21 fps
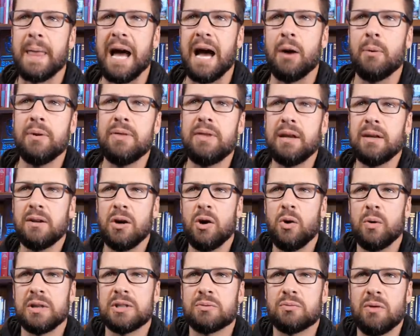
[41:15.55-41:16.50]
how would they
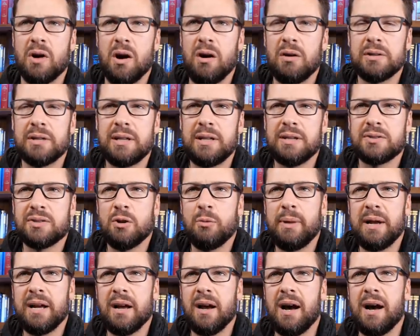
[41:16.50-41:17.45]
know it's wrong to
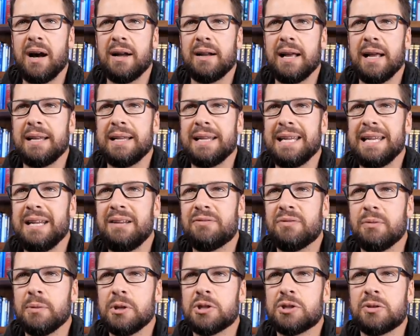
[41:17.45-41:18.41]
disobey God and to eat
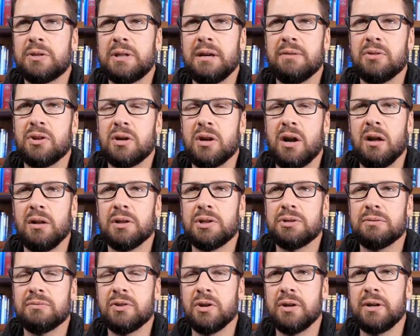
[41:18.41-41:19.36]
from the tree of the
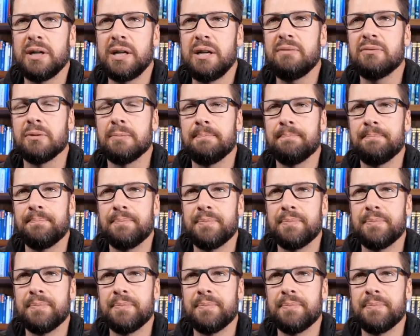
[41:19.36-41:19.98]
knowledge of good and evil?